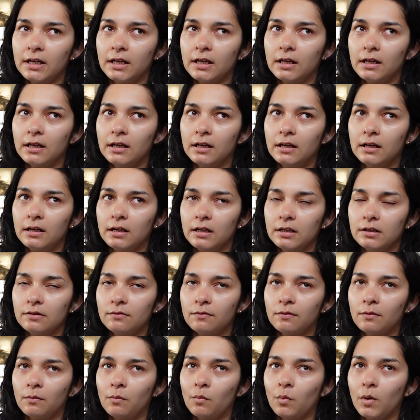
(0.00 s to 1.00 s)
it in a
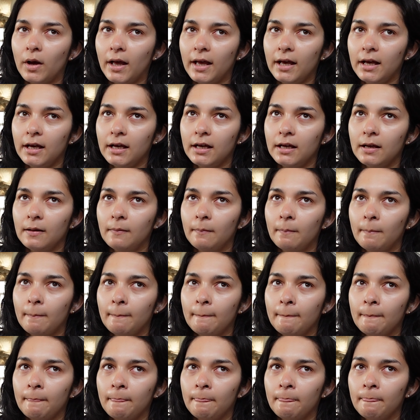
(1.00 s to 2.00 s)
different way
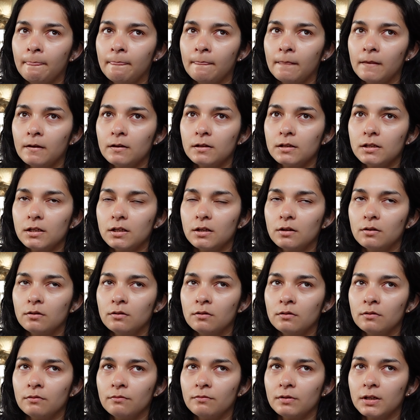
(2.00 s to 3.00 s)

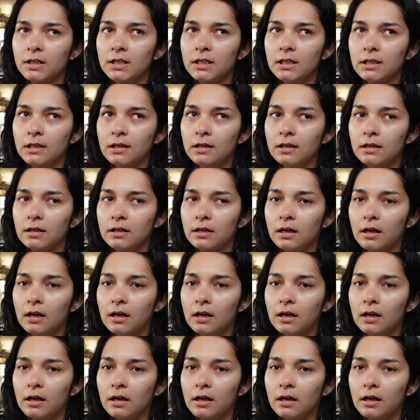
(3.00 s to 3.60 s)
to regular